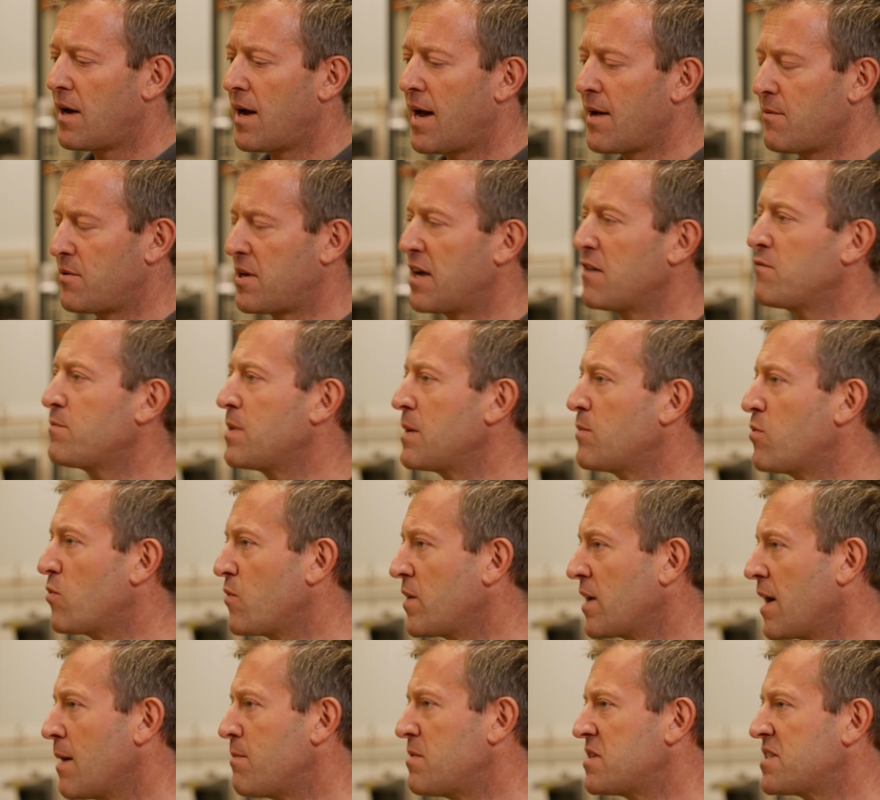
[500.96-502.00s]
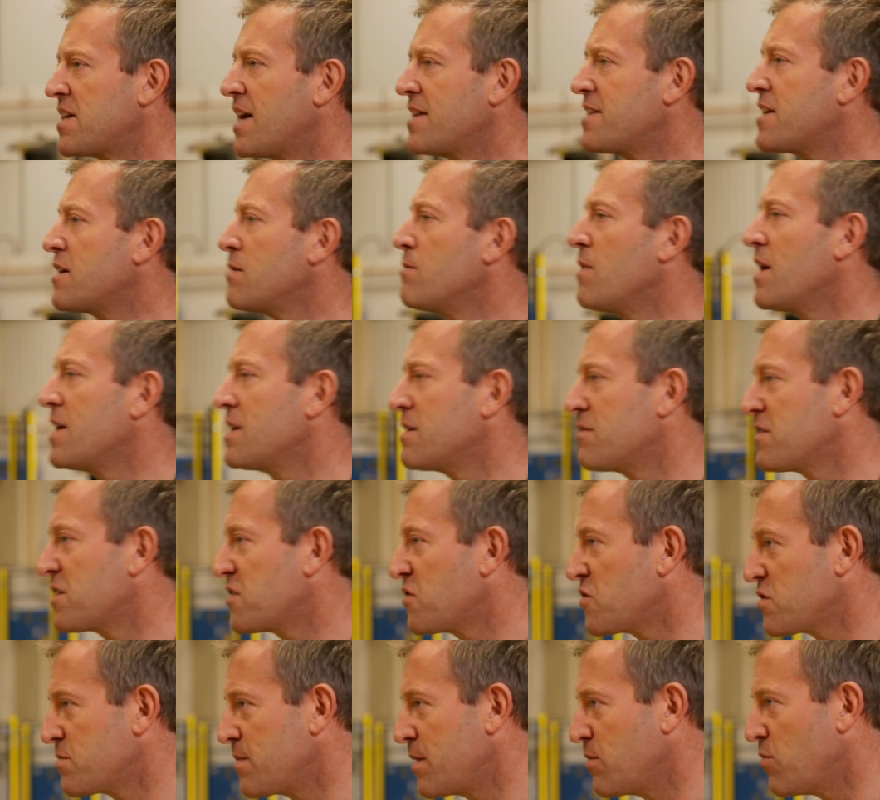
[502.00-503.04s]
I would have people ring up and say, I don't mind if it
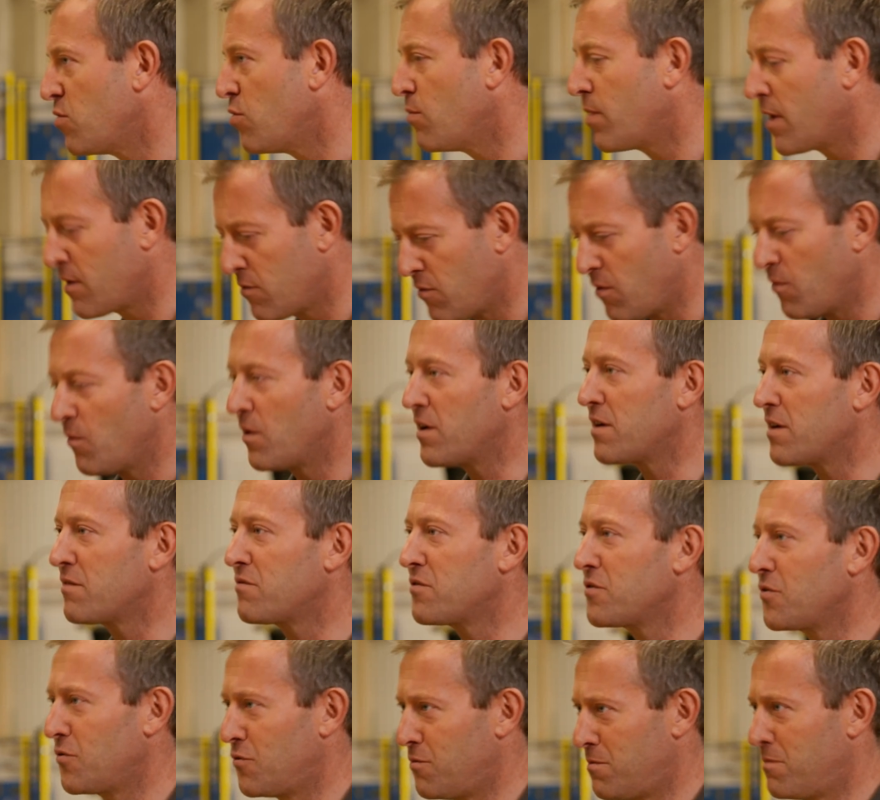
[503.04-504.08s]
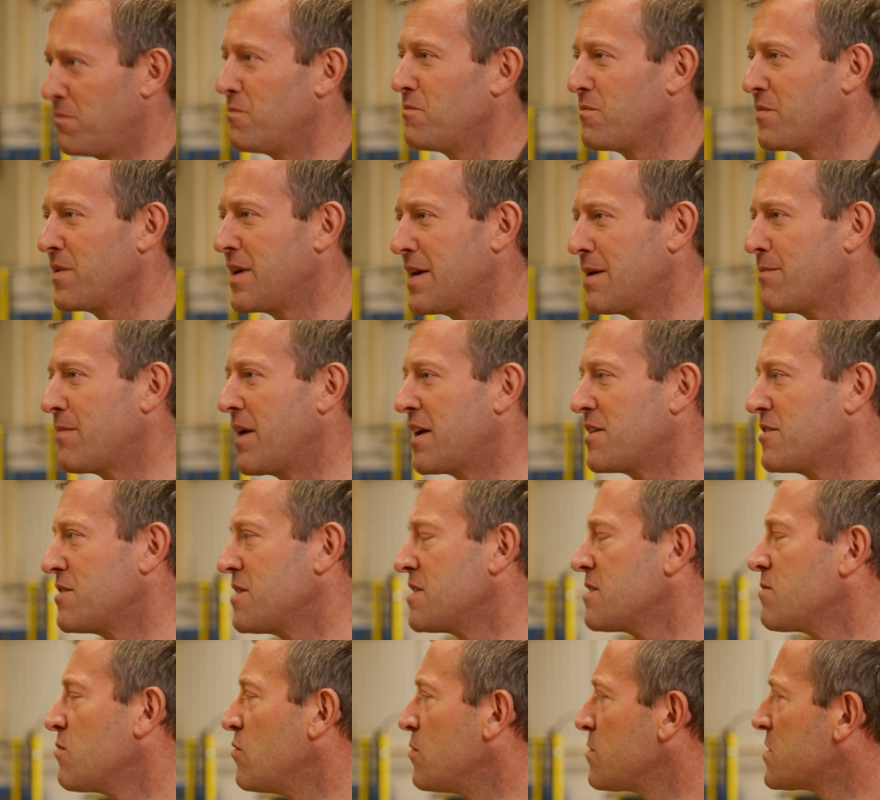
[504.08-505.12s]
costs me more, but I want one of your heat
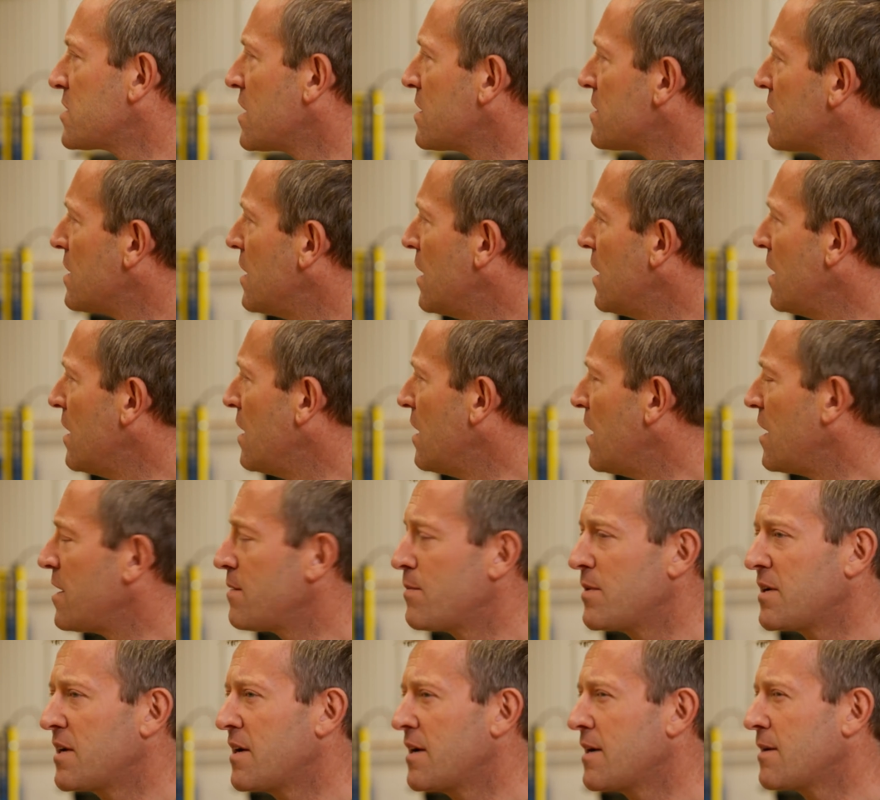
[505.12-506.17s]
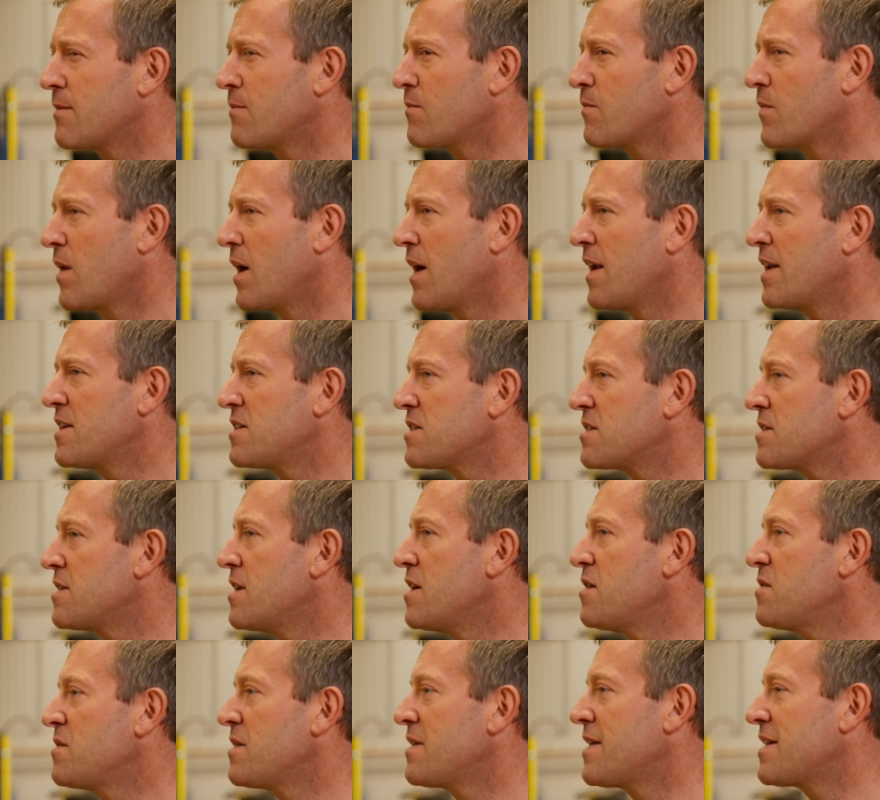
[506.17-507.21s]
batteries. And it'd be going, and I just
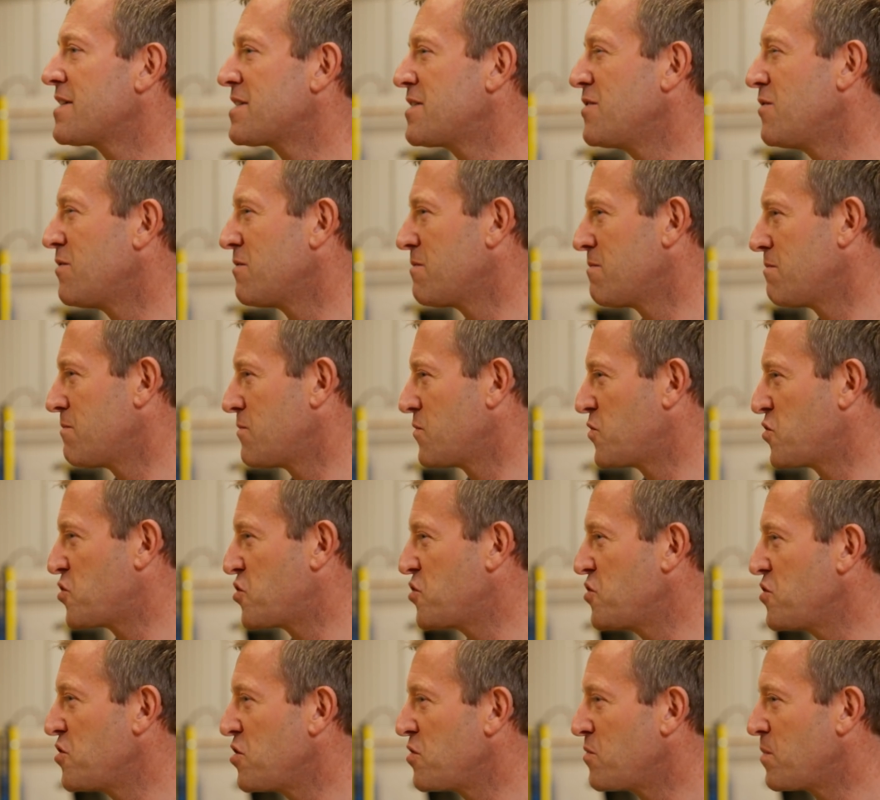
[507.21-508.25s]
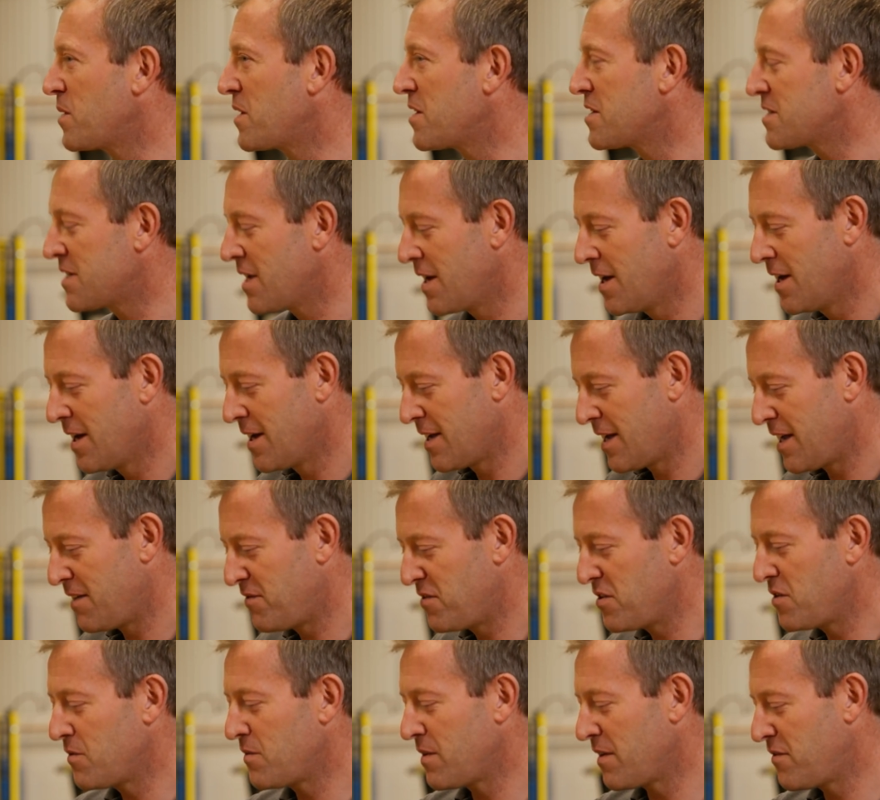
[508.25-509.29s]
know that that's not true, because if
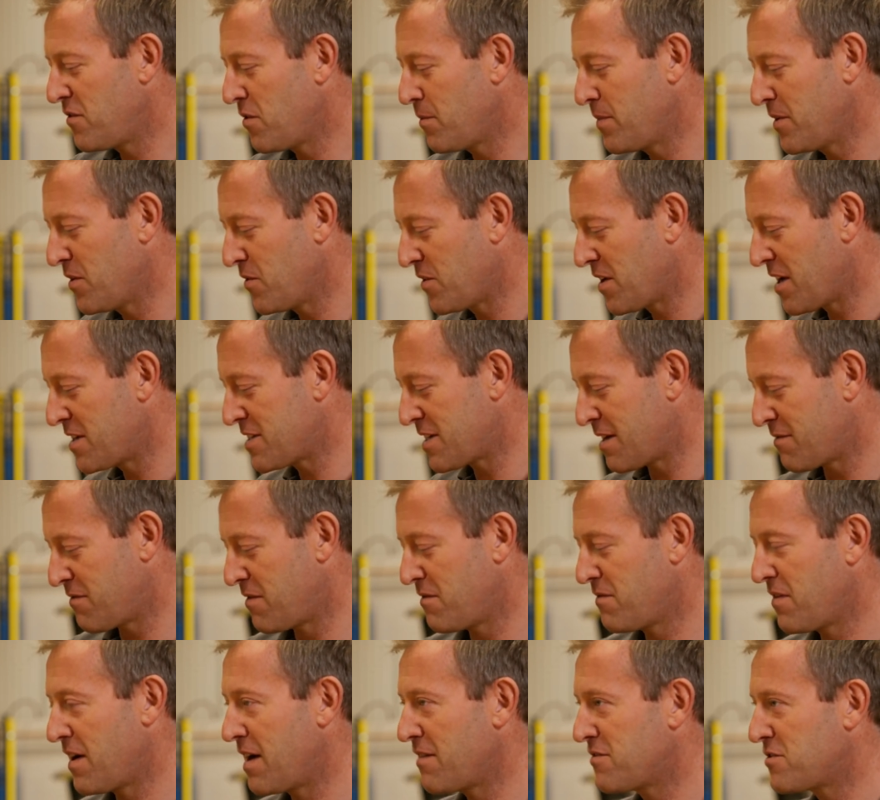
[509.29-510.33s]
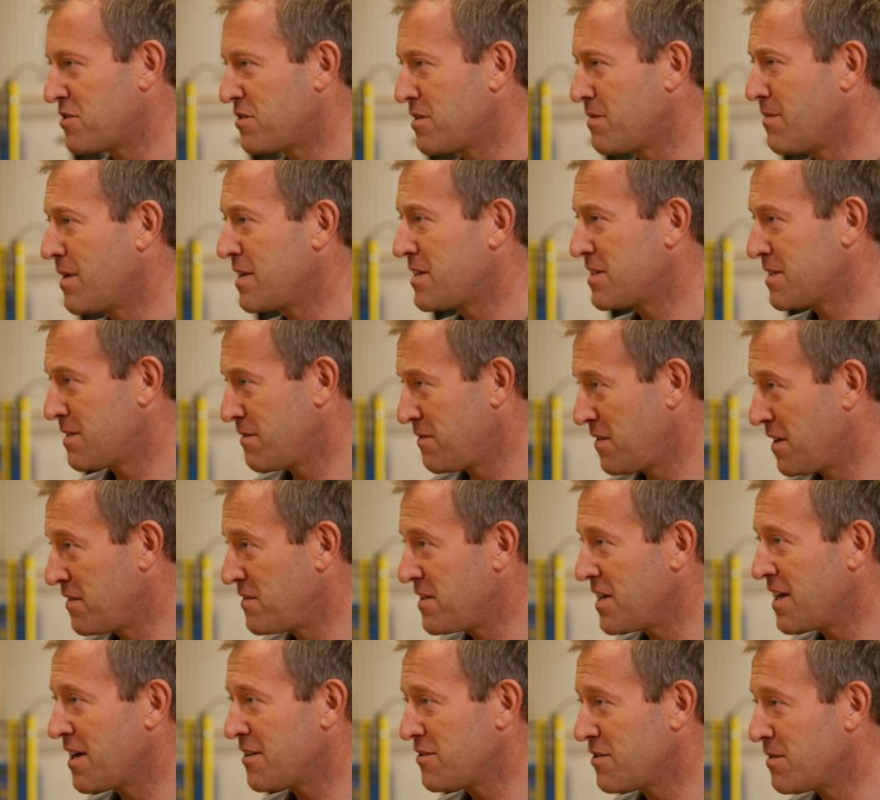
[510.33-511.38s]
your bill goes up from 500 a month to
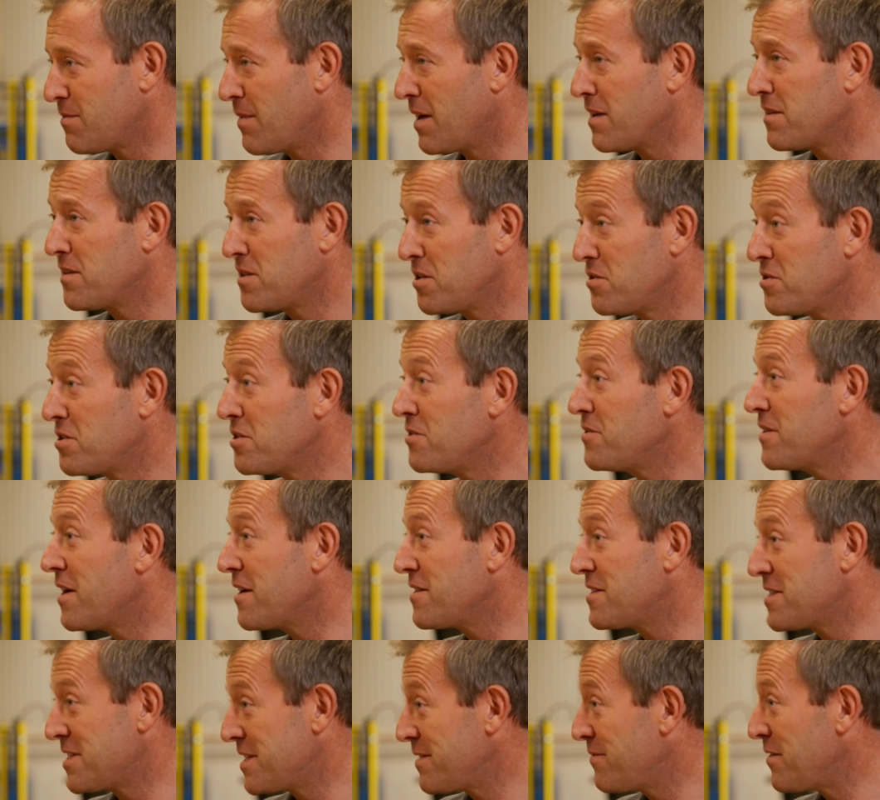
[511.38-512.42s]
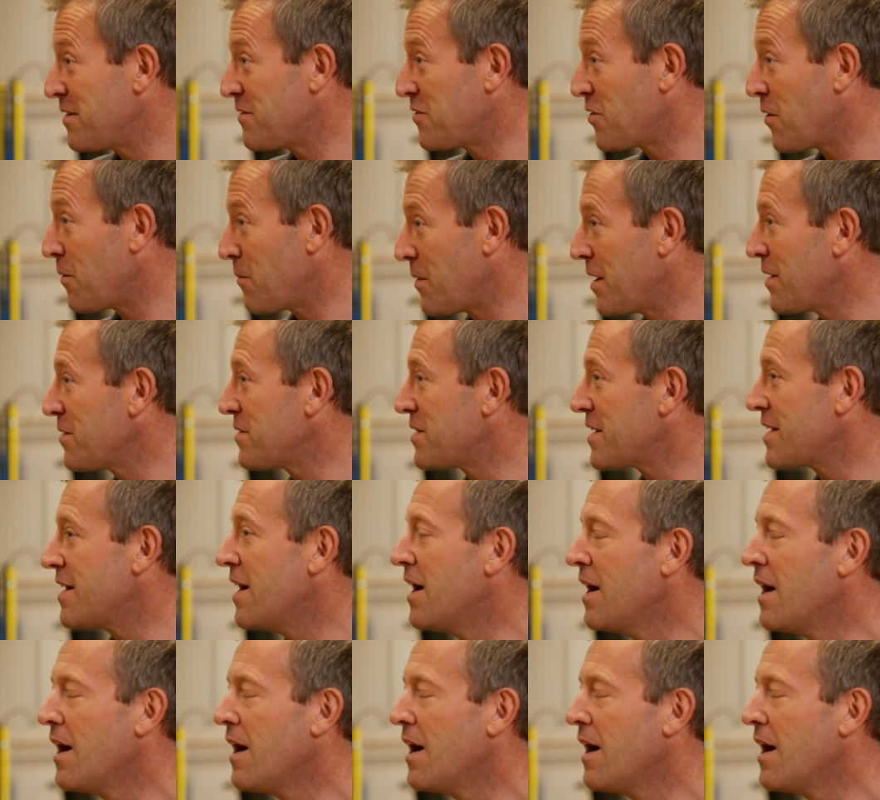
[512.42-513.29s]
1,500 a month, you do notice, even if you're not wealthy.